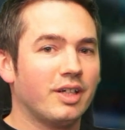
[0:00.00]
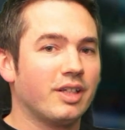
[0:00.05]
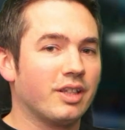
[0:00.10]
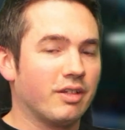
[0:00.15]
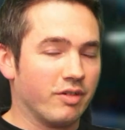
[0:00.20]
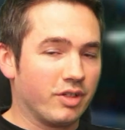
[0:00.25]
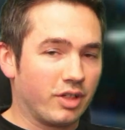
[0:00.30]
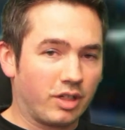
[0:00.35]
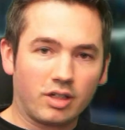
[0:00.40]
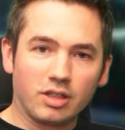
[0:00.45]

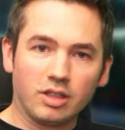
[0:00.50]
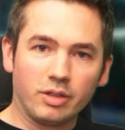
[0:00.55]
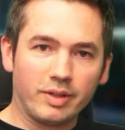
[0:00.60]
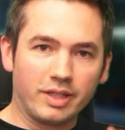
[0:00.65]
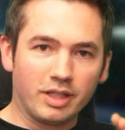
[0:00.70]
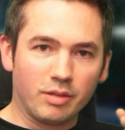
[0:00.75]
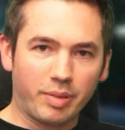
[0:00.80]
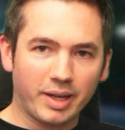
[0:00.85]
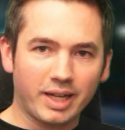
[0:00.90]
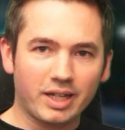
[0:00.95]
There is a clue
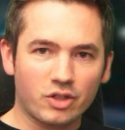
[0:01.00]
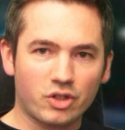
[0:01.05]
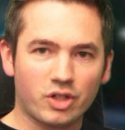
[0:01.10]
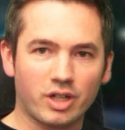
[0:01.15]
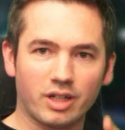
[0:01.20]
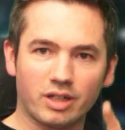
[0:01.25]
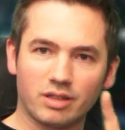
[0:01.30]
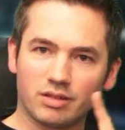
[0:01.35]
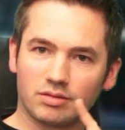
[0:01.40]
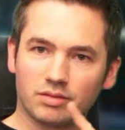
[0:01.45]
in the
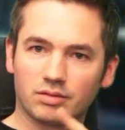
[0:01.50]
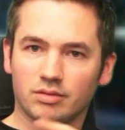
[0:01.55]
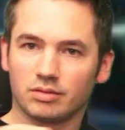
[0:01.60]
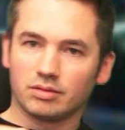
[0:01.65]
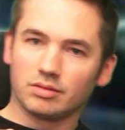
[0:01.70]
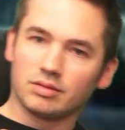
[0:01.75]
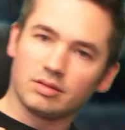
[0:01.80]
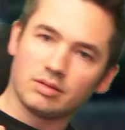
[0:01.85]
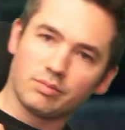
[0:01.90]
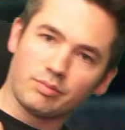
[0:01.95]
picture,
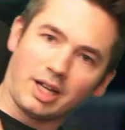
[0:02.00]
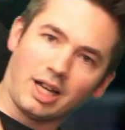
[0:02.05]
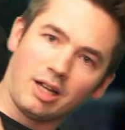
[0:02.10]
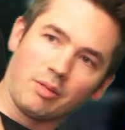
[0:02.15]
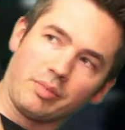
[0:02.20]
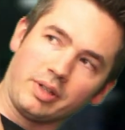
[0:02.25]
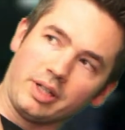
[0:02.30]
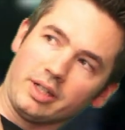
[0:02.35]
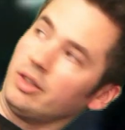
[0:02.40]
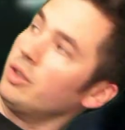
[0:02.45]

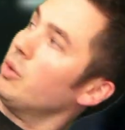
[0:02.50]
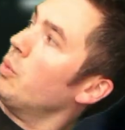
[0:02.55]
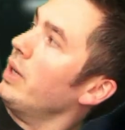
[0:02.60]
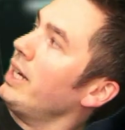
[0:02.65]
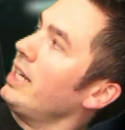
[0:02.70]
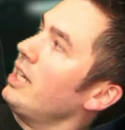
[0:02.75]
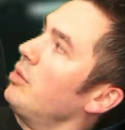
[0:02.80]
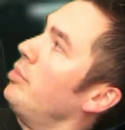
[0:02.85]
might be in the way